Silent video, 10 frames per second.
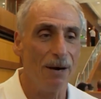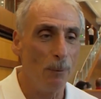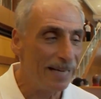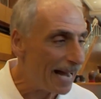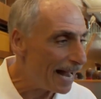
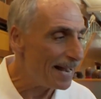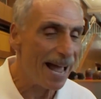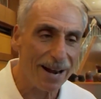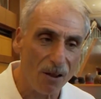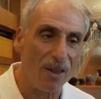We
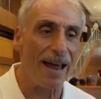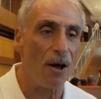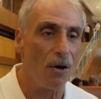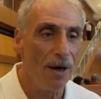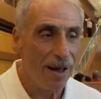cannot
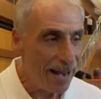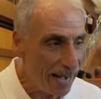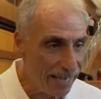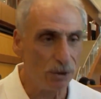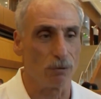allow
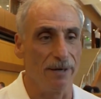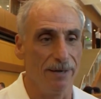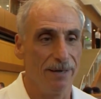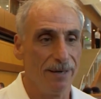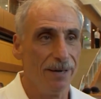hatred
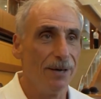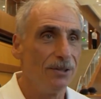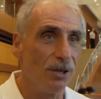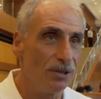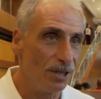
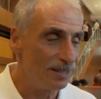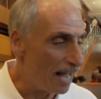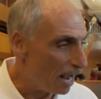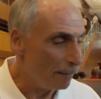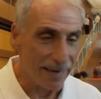to
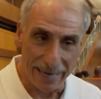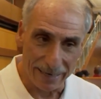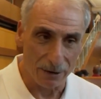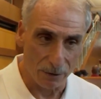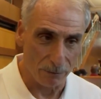
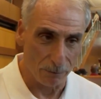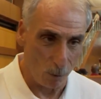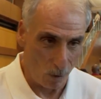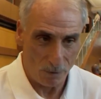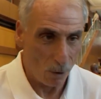dominate
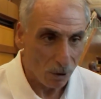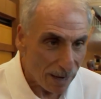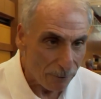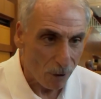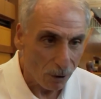our
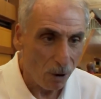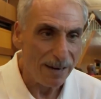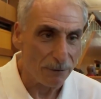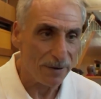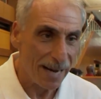
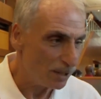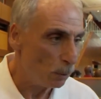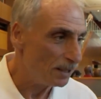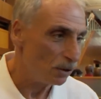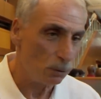life, and that's
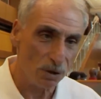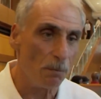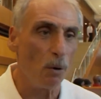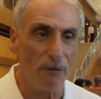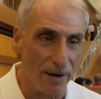what this was
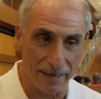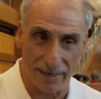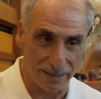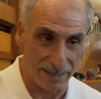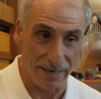motivated
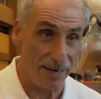is.